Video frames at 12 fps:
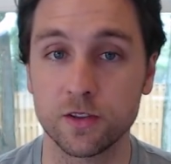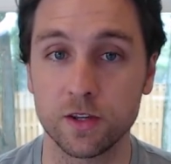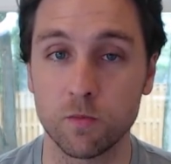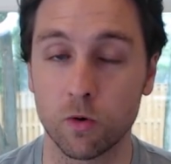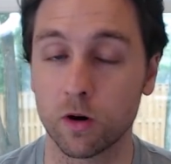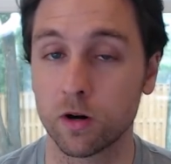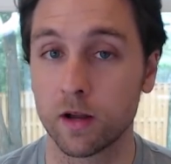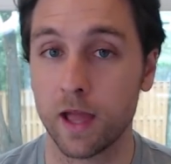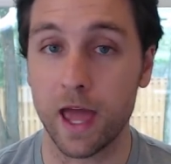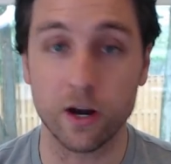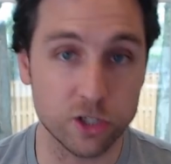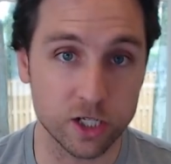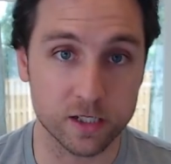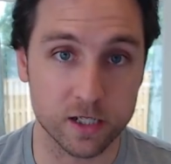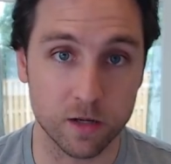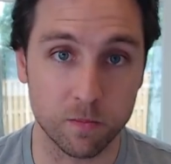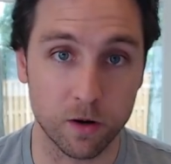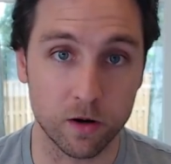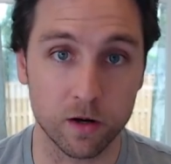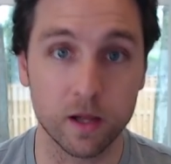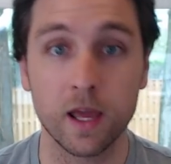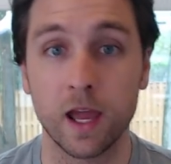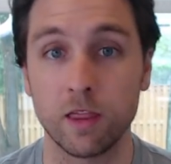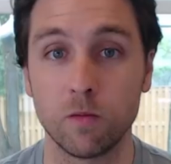the more energy it's gonna burn
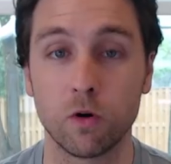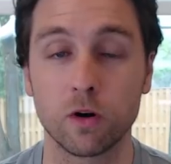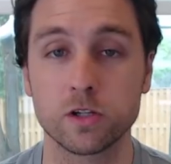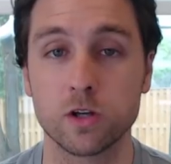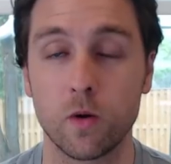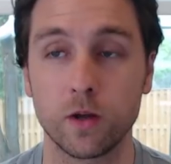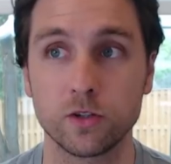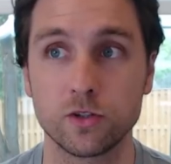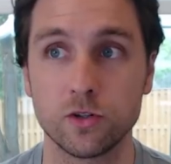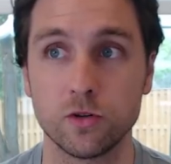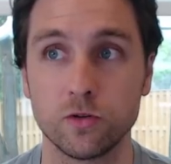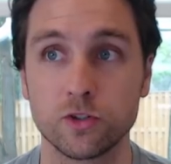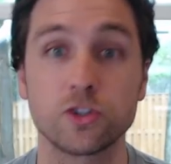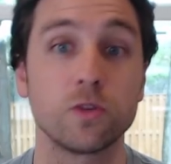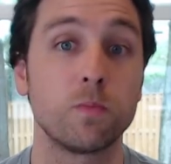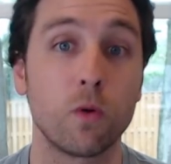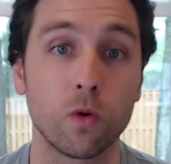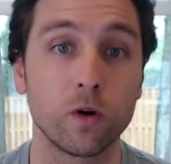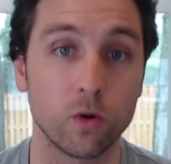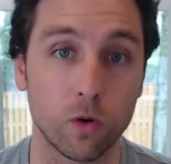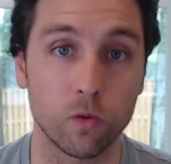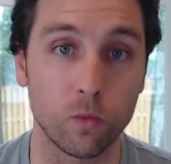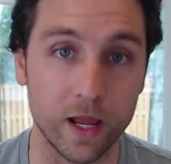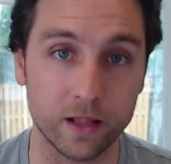and the more it's going to support
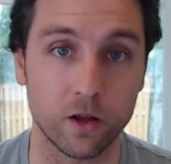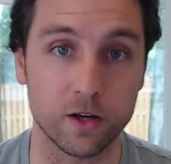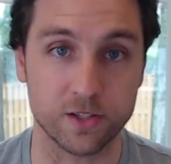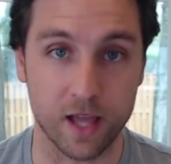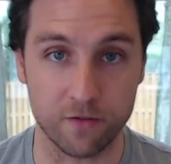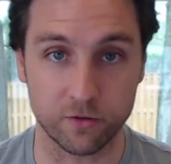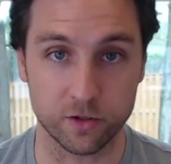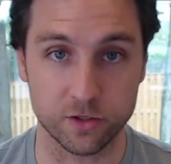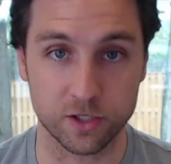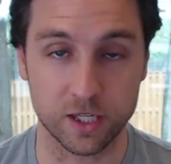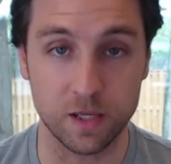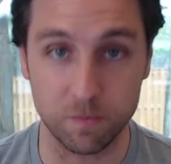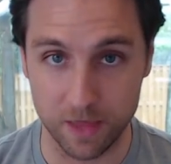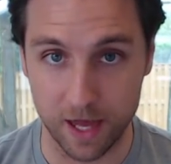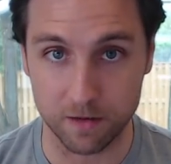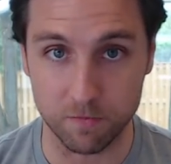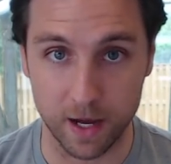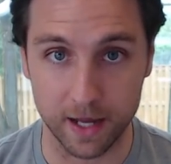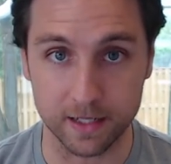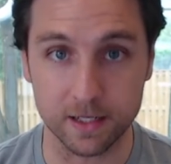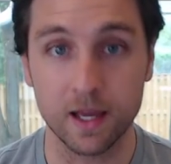your weight loss efforts. Keep that in mind.